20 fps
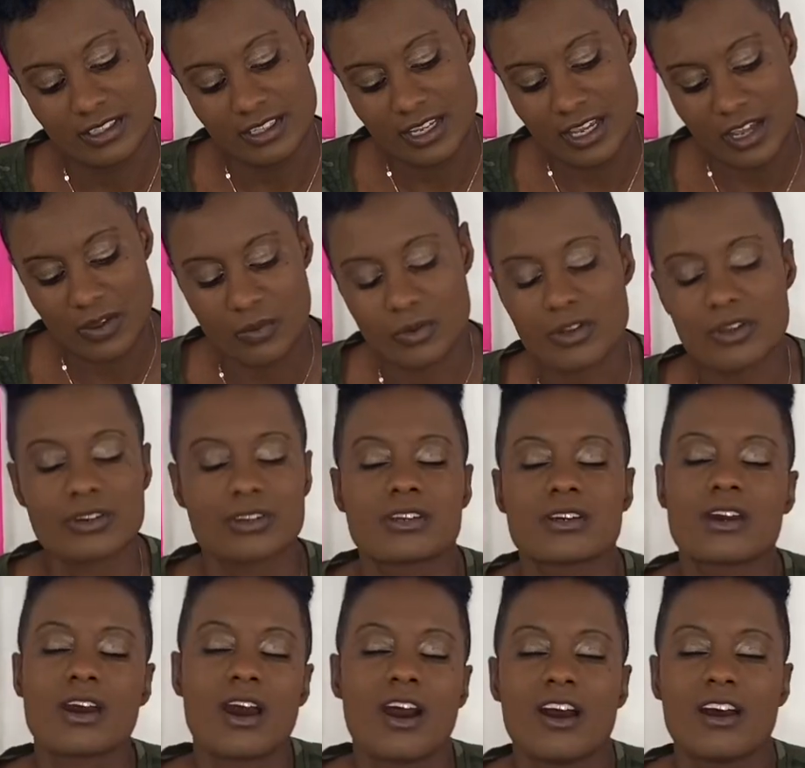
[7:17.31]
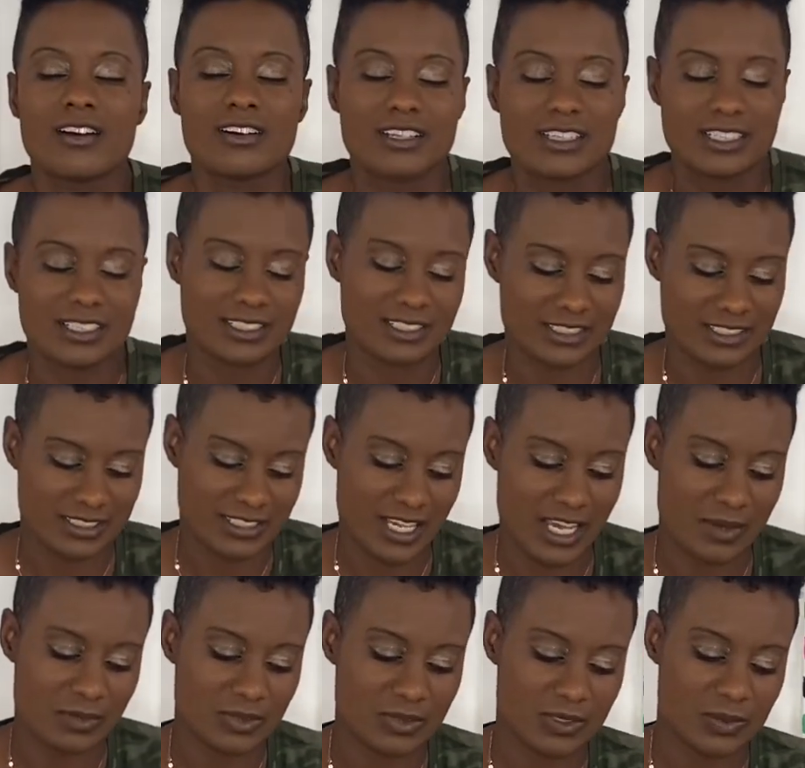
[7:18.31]
And we're going to call it a
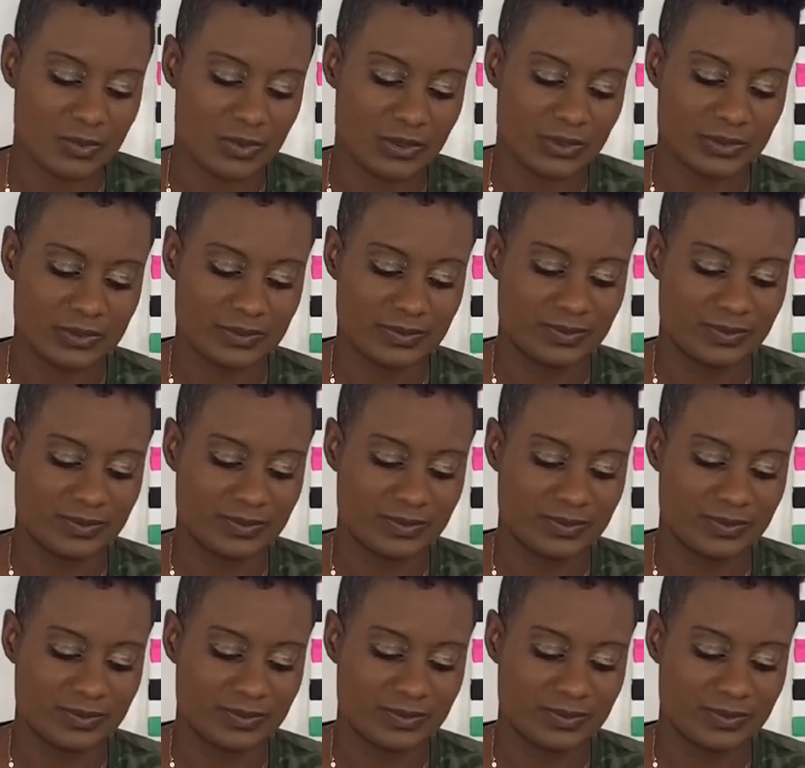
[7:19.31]
tablespoon.